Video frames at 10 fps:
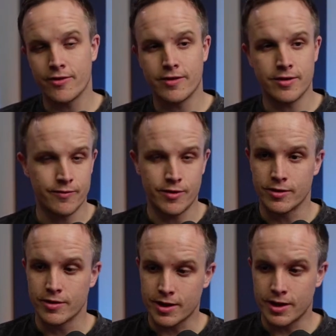if
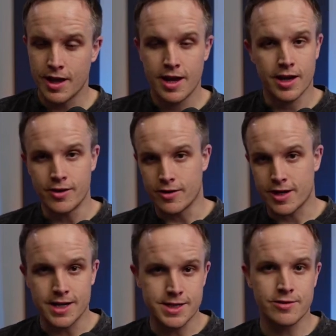you're looking and you're a
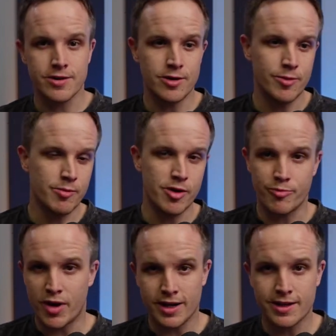content creator, maybe you're
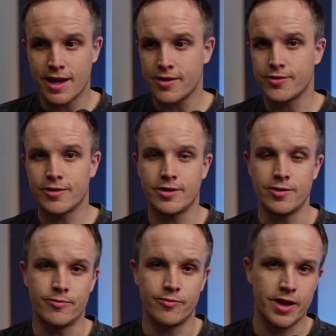a podcaster and
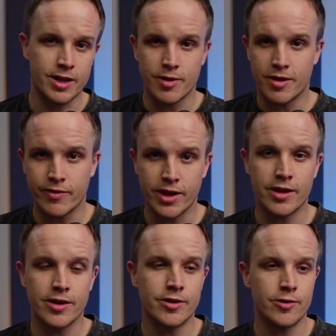you're thinking about
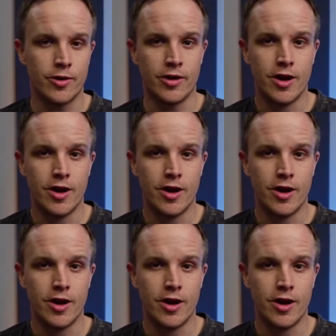video